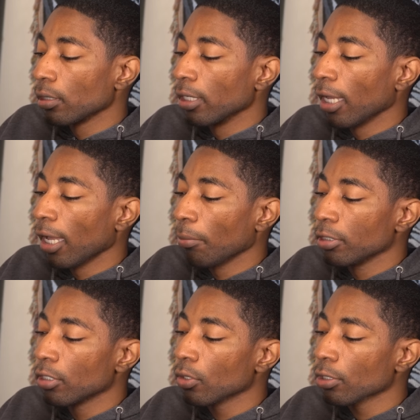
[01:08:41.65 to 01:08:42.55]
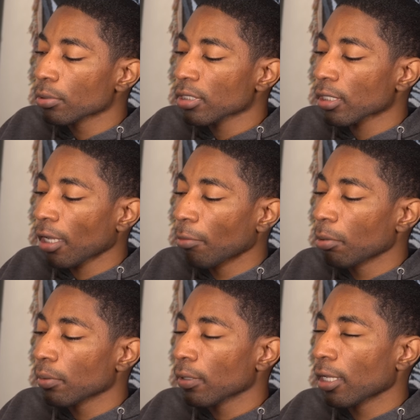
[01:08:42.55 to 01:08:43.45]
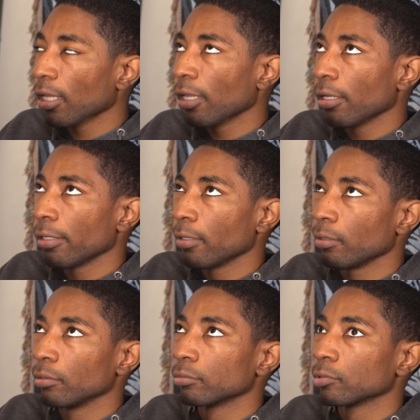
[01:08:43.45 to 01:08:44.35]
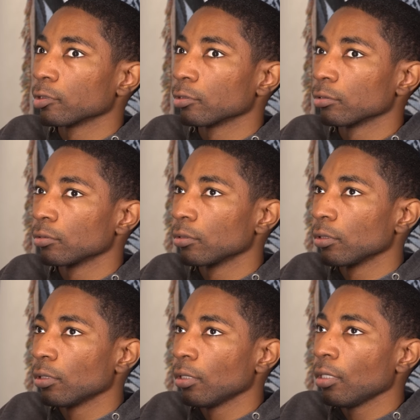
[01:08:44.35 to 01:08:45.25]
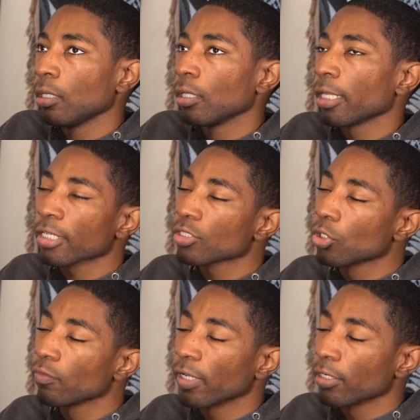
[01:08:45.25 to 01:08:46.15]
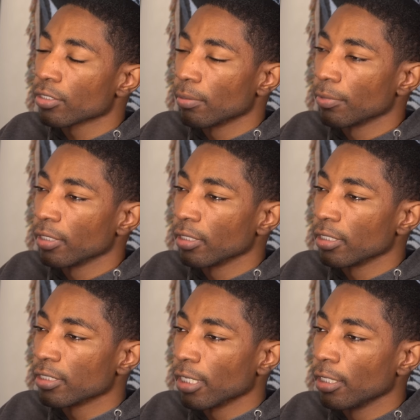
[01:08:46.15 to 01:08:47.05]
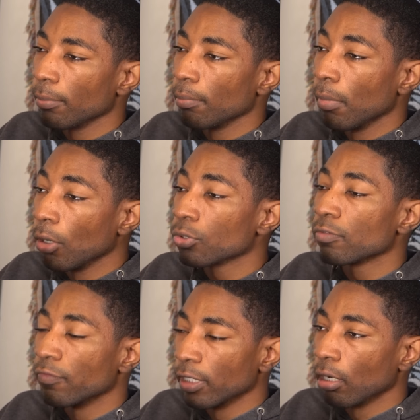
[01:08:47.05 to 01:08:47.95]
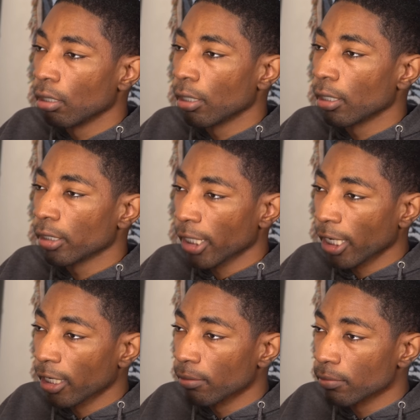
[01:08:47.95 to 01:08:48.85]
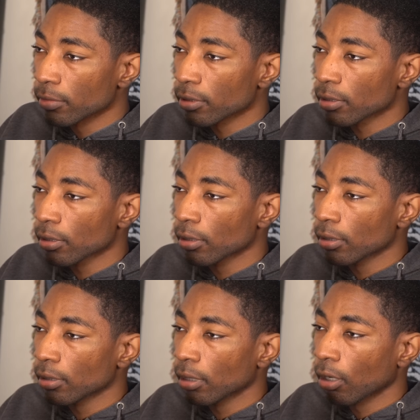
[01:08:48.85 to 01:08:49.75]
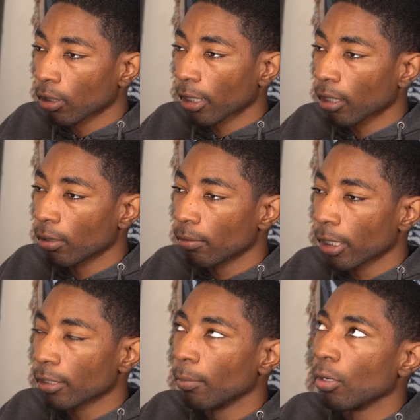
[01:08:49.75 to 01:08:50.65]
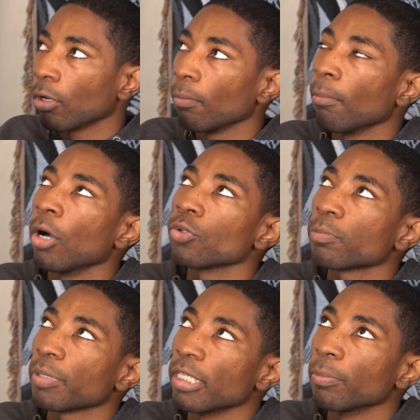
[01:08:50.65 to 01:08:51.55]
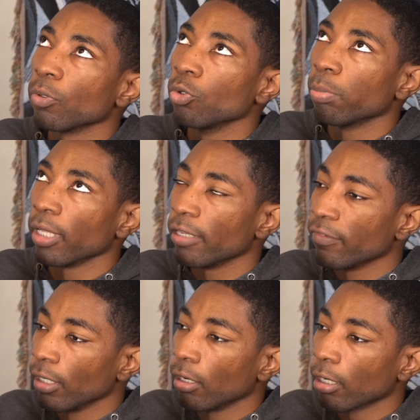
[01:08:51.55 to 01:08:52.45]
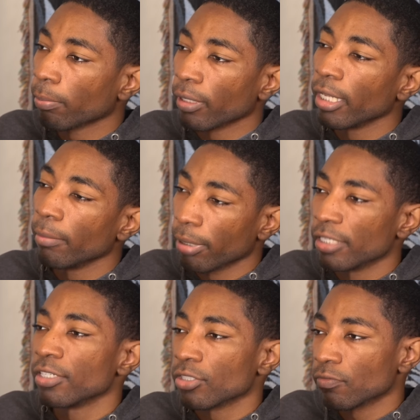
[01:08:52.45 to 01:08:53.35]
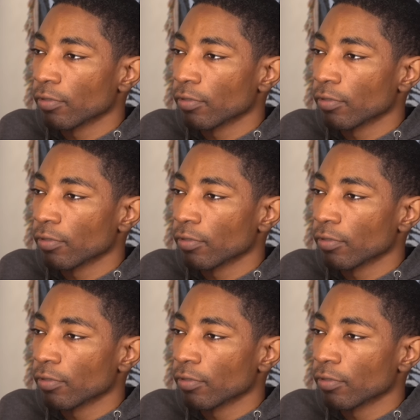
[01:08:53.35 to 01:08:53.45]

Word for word: Yeah, I mean, you know, there was like I remember a uh, like a survey or something that said that most VR games are like on like the or most people who play VR play on PlayStation